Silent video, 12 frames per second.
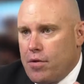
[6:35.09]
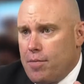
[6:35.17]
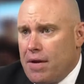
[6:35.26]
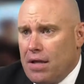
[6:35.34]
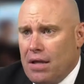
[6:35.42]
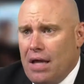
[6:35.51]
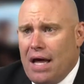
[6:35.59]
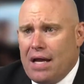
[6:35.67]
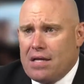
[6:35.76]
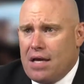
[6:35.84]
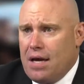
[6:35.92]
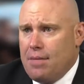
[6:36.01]
we spend a lot
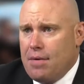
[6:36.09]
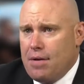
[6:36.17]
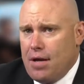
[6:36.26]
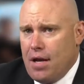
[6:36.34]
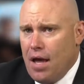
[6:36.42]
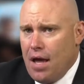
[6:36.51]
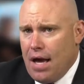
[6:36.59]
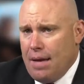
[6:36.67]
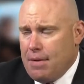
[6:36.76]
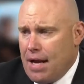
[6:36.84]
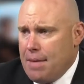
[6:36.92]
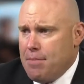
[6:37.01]
of time,
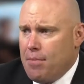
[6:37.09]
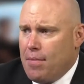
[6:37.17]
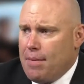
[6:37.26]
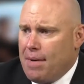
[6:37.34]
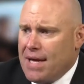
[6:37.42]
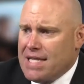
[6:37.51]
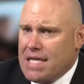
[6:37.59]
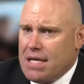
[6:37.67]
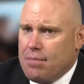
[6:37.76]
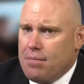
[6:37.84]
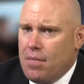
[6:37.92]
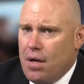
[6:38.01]
and my
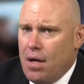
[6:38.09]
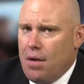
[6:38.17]
team